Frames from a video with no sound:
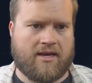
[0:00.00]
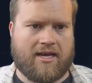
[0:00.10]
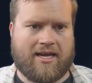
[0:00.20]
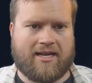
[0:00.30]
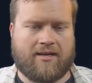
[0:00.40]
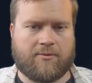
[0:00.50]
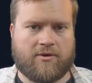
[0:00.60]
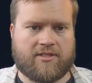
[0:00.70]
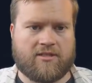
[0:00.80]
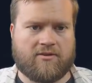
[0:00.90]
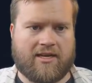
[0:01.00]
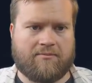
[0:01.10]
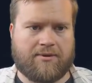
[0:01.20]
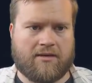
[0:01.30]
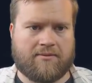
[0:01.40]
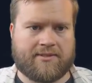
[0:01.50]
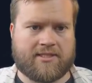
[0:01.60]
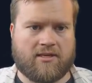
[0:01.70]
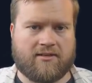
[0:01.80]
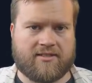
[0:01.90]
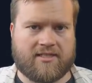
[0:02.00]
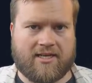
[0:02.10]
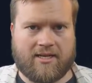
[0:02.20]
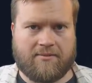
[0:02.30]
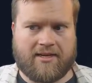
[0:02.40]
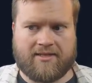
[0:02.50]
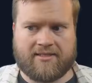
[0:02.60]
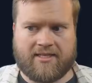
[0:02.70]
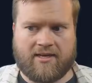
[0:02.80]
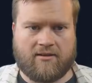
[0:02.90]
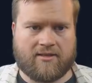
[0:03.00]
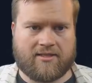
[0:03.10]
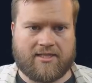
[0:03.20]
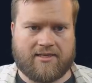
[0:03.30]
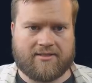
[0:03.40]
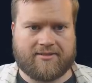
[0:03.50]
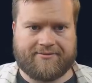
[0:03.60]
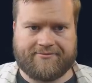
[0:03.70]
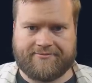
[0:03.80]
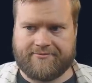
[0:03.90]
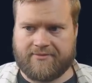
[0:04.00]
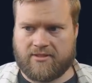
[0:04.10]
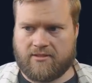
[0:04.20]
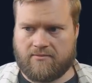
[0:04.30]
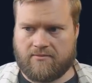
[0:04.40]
And I'm going to do the npm install this time and see how long it takes. So,